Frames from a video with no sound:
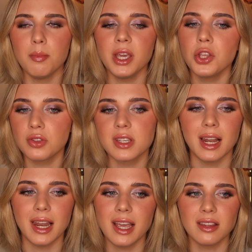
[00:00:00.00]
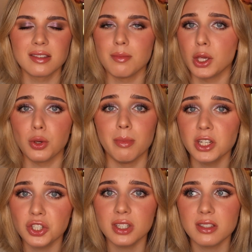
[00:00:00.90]
Being new to LA doesn't make you a
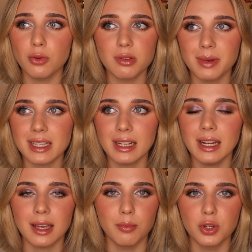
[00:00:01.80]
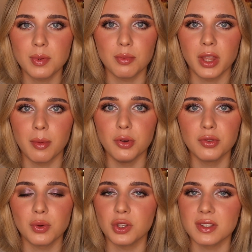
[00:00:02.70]
mistress automatically. Like, most people that
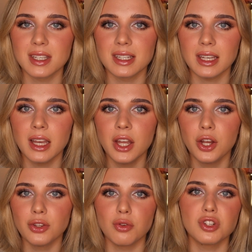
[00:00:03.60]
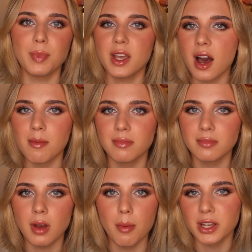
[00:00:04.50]
move to a new city don't just become
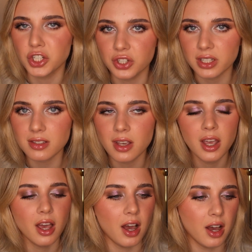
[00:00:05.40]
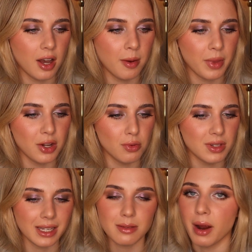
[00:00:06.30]
a mistress and don't
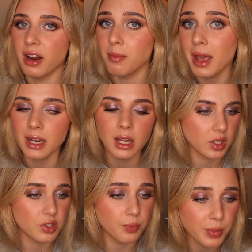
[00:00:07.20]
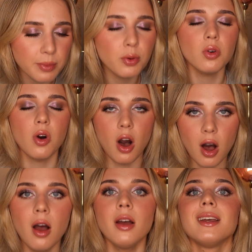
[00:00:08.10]
date married men. So people
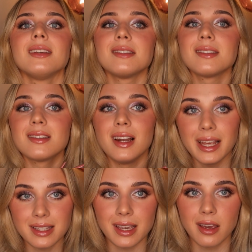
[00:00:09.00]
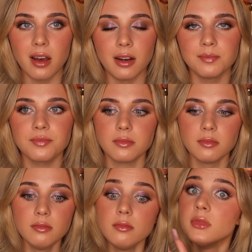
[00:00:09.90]
are slating her.
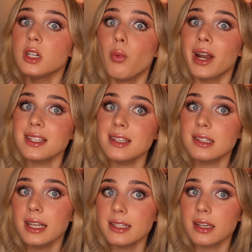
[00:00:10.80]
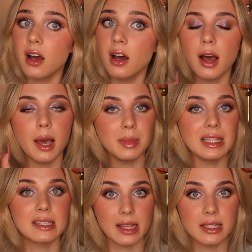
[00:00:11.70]
When I say slating her, I
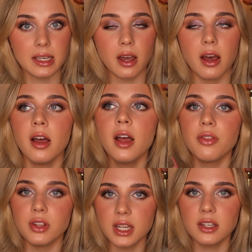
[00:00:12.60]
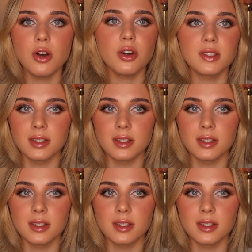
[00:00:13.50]
mean slating her. The TikToks,